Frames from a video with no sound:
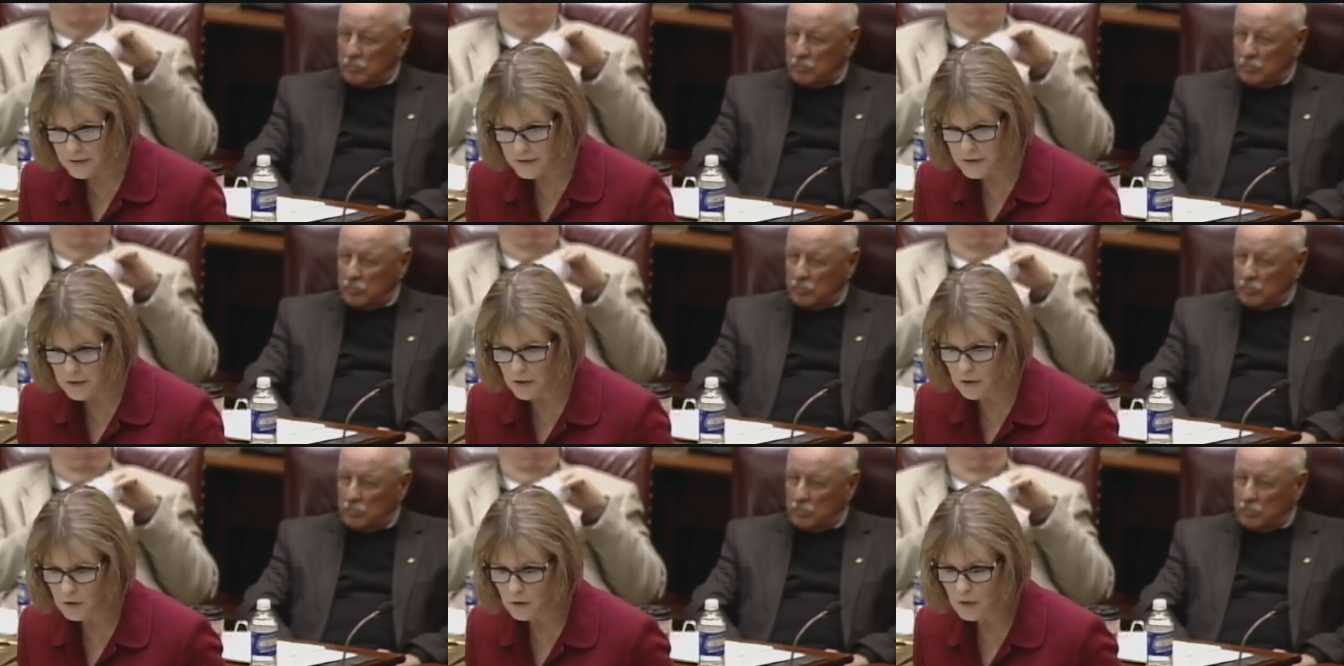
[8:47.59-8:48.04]

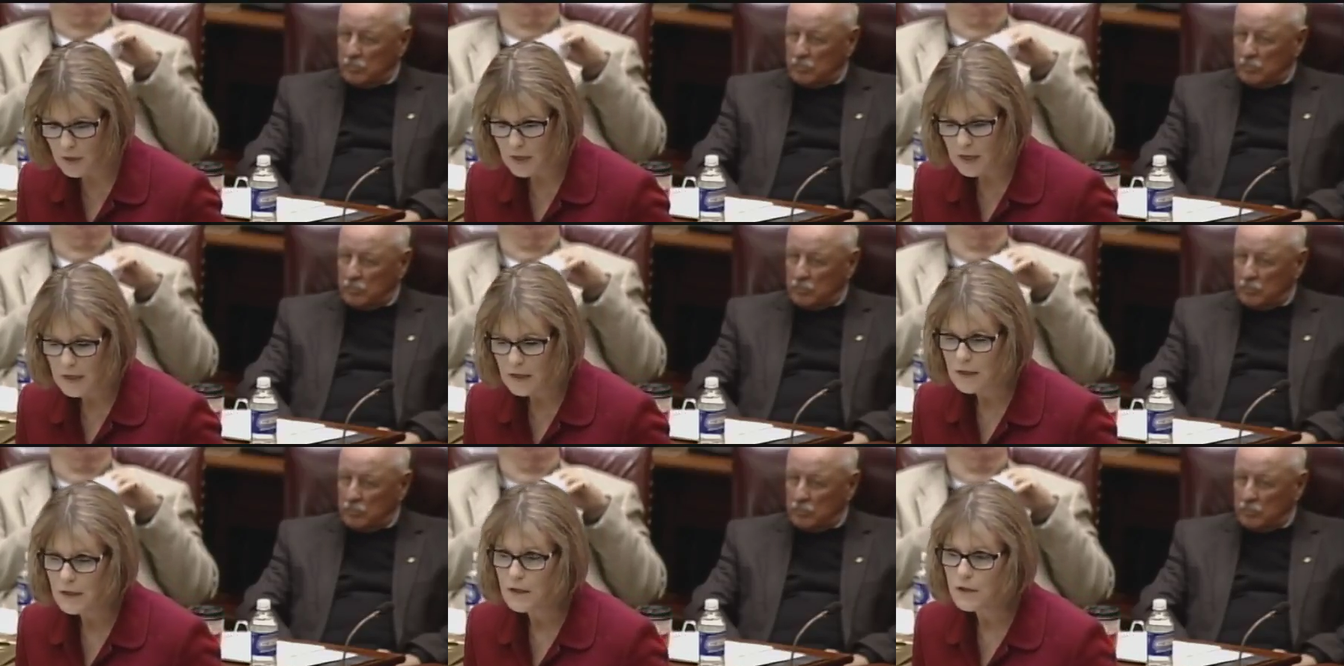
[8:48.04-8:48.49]
Speaker 1: So
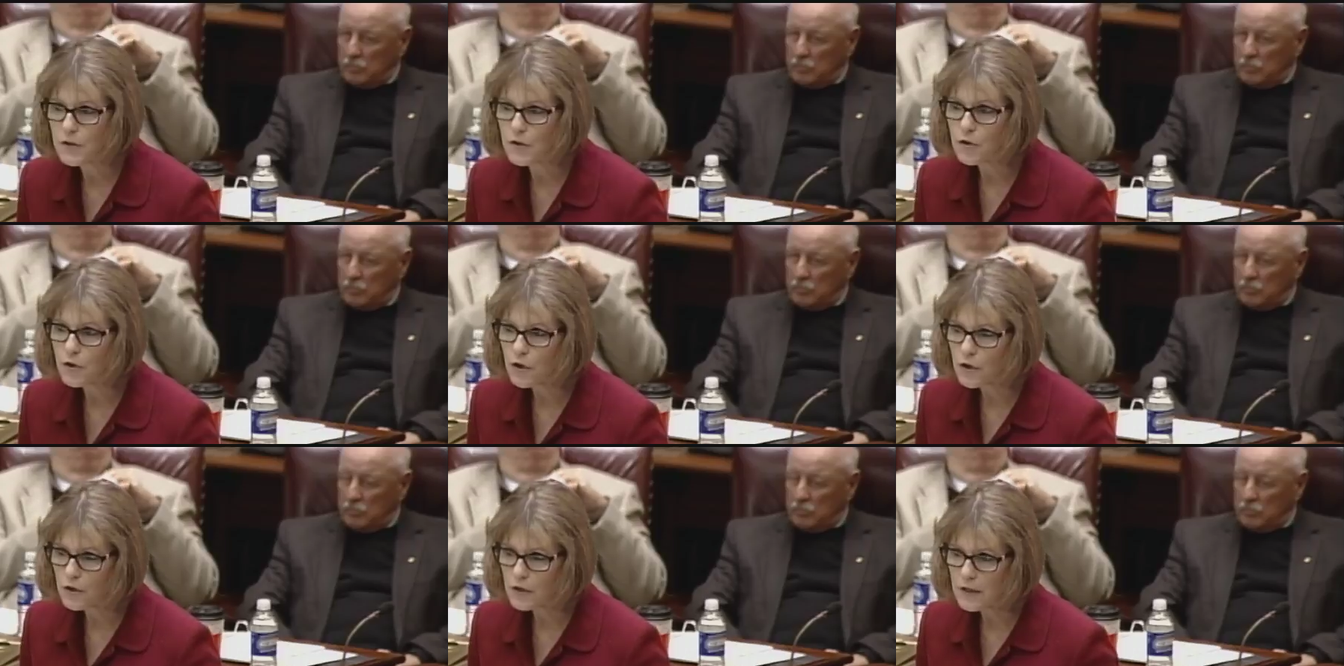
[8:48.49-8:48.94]
you're
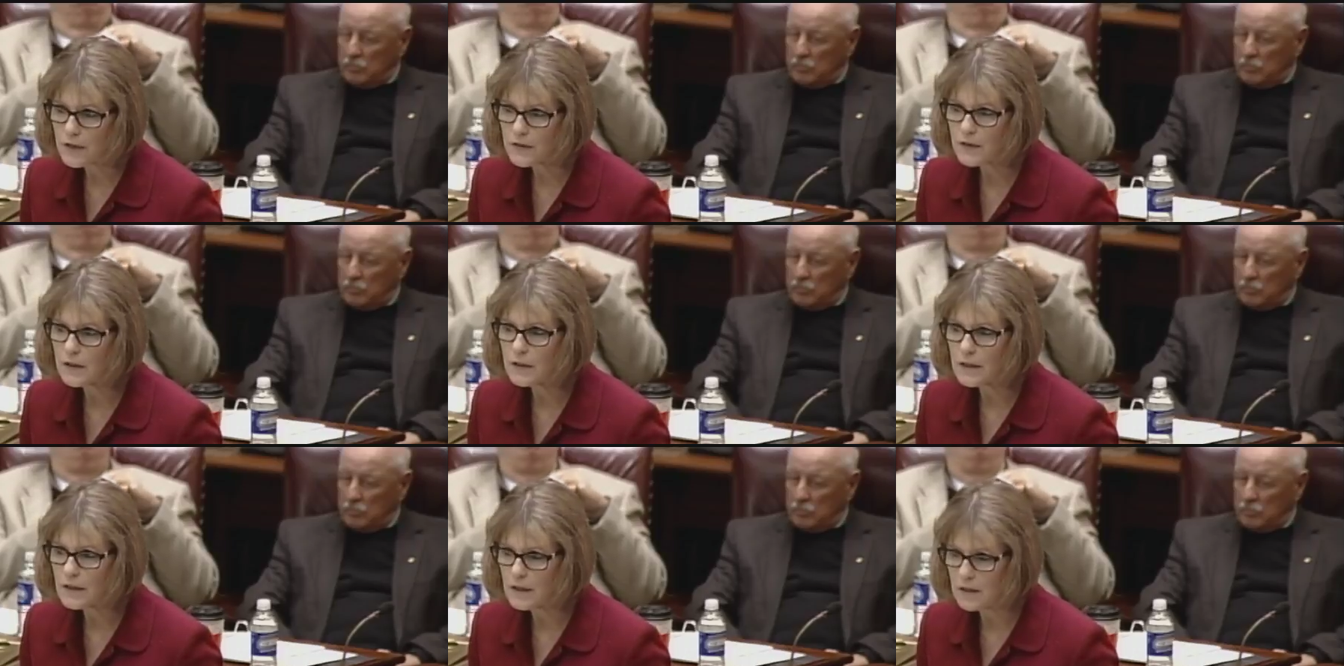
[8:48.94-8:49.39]
hurting the
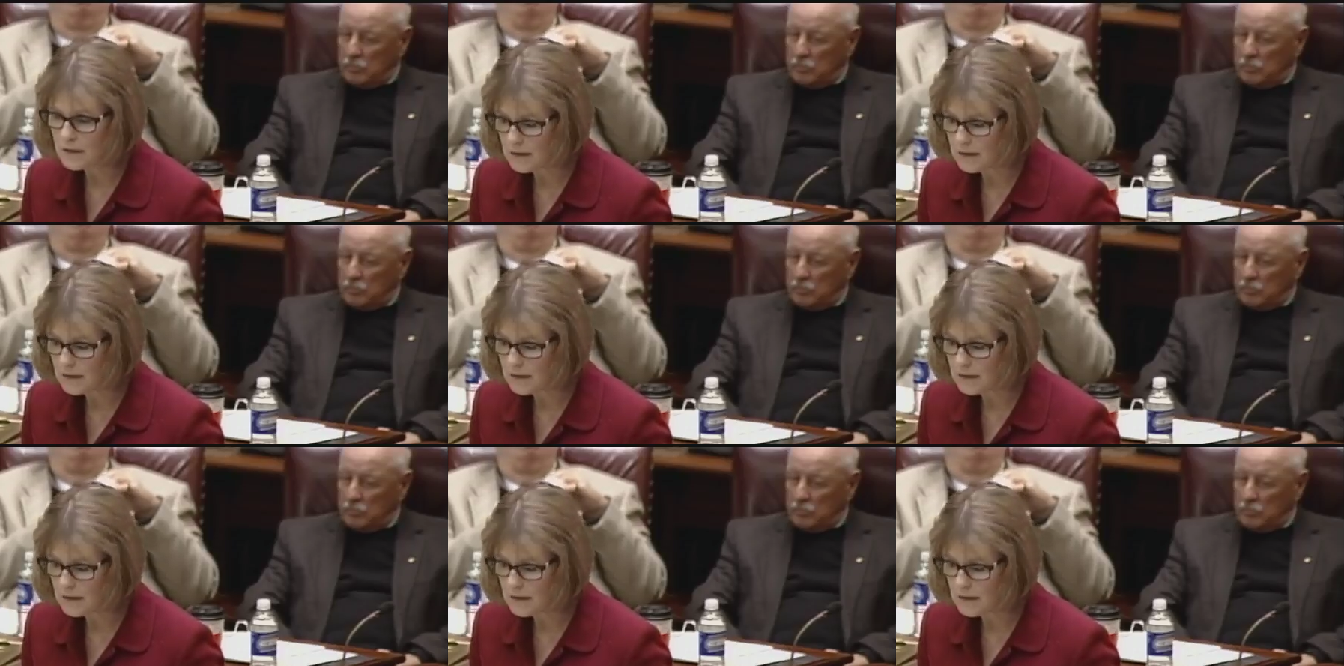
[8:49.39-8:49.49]
little